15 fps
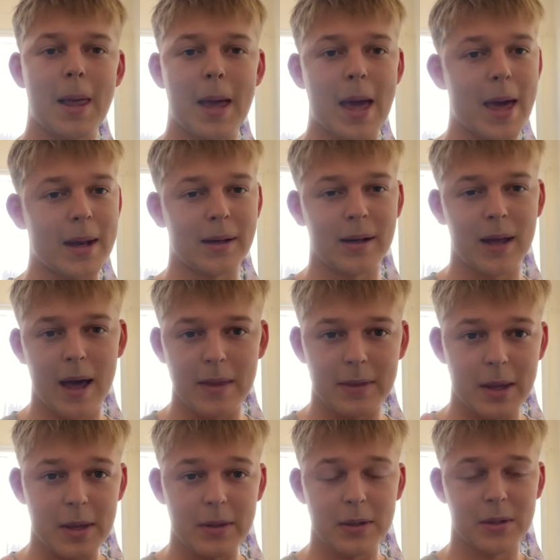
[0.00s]
And at
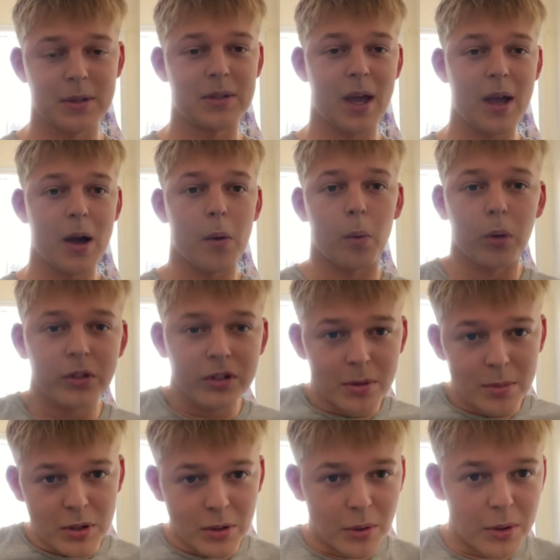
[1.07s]
the end of the day, I want to
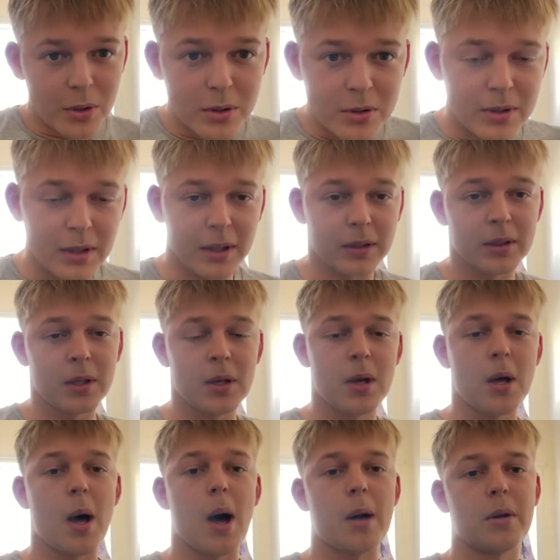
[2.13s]
be doing those things.
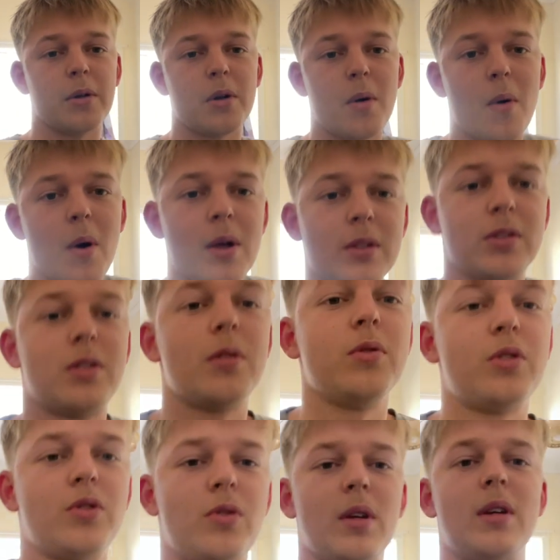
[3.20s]
I don't know why it's so
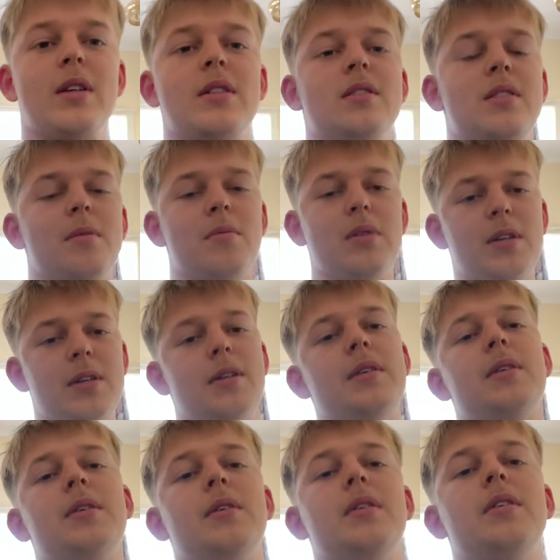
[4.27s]
tricky to be,
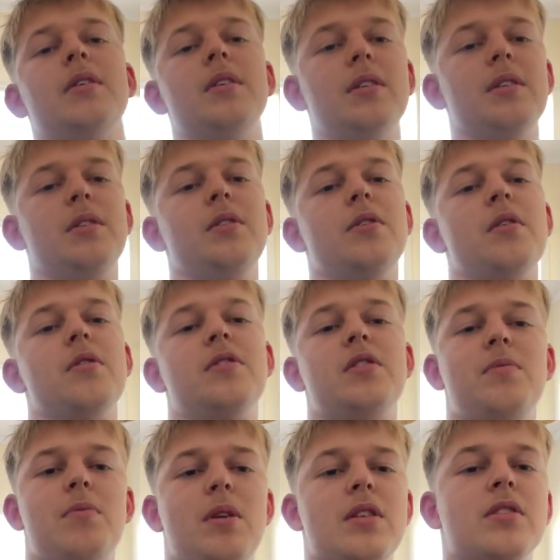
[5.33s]
you know,
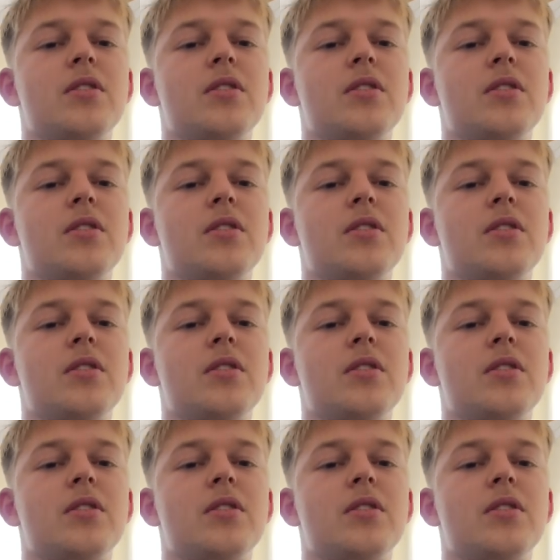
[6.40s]
spend